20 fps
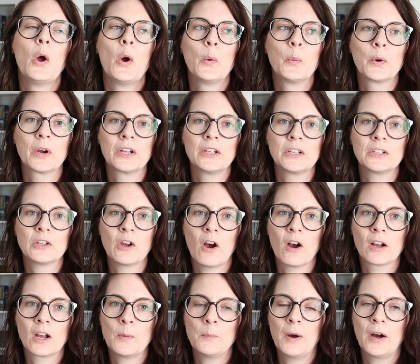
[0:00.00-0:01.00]
We're going to
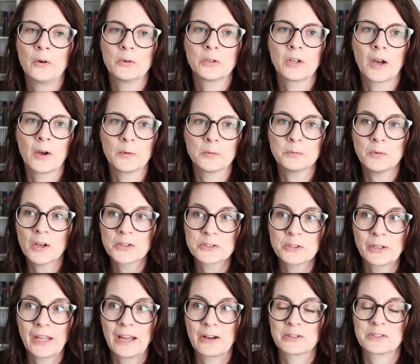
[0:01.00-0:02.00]
talk about
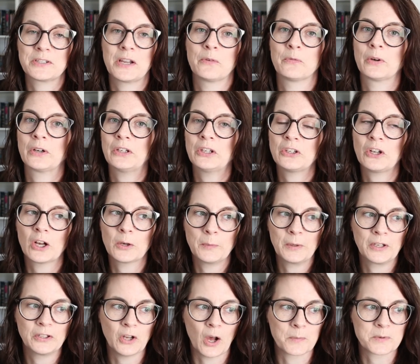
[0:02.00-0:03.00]
foster care stuff. We're going to talk
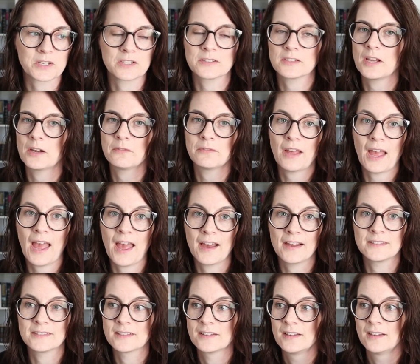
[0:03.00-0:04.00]
about adoption stuff
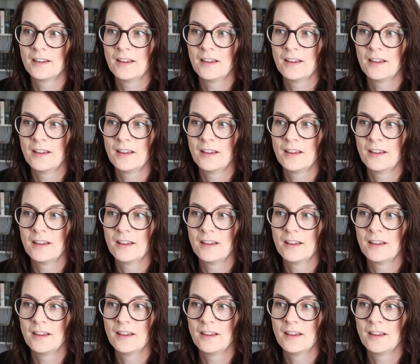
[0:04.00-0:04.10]
and